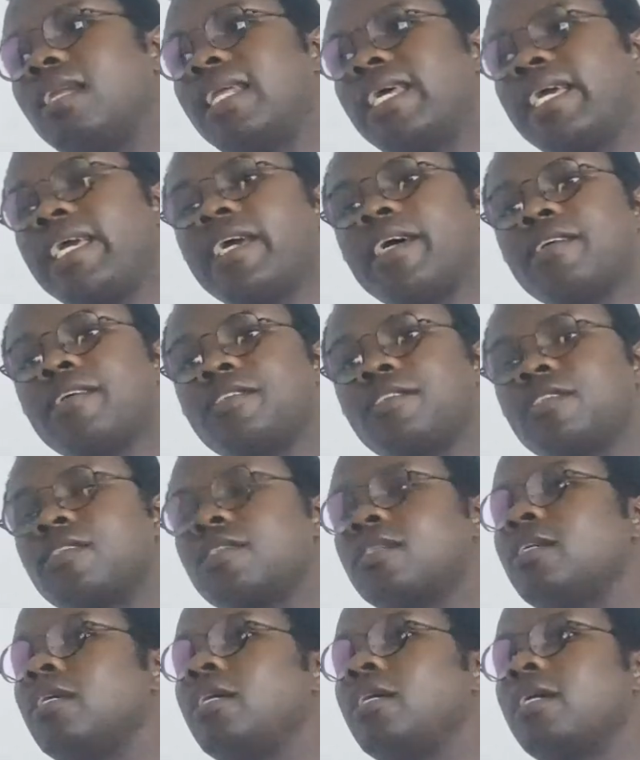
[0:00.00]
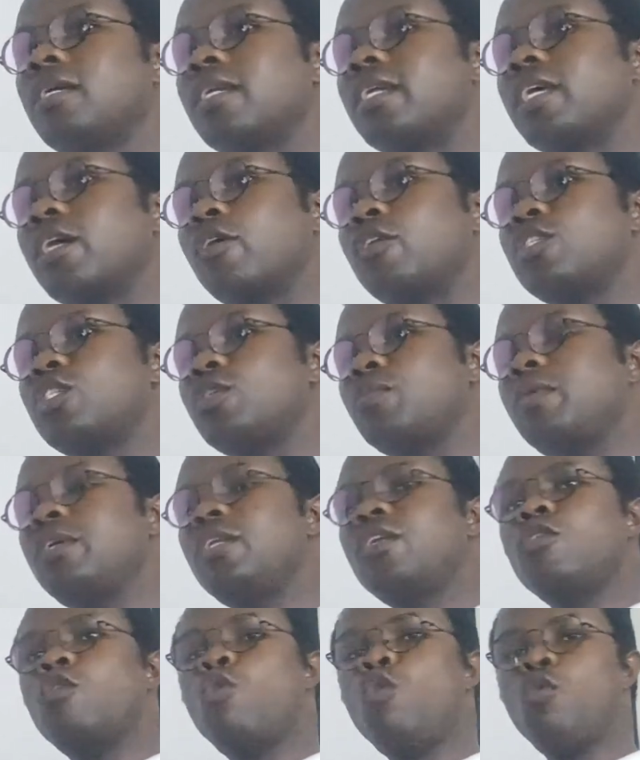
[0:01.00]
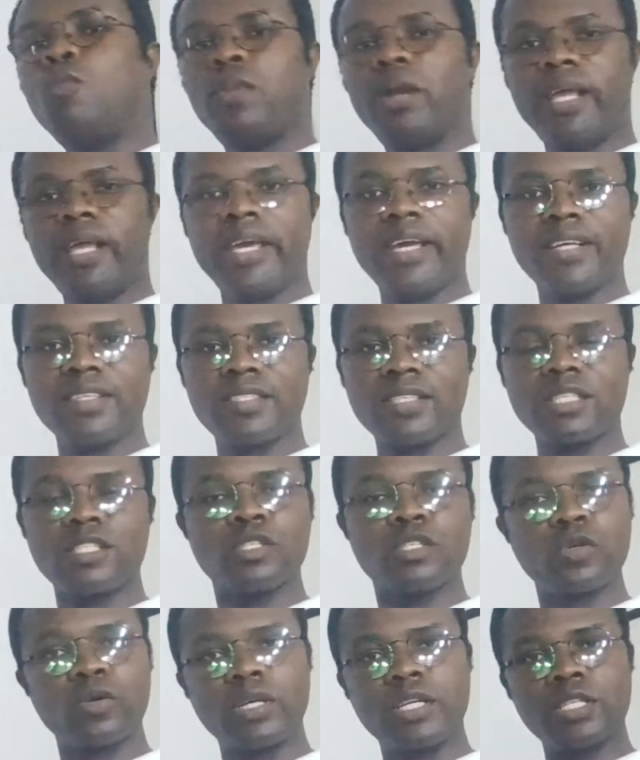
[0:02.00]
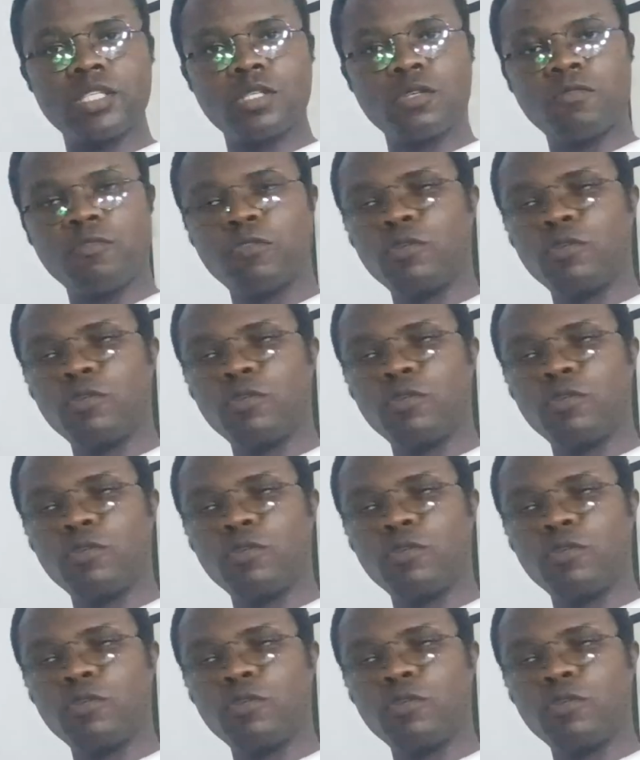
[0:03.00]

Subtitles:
layers, there are going to be the hoop layers, and so on and so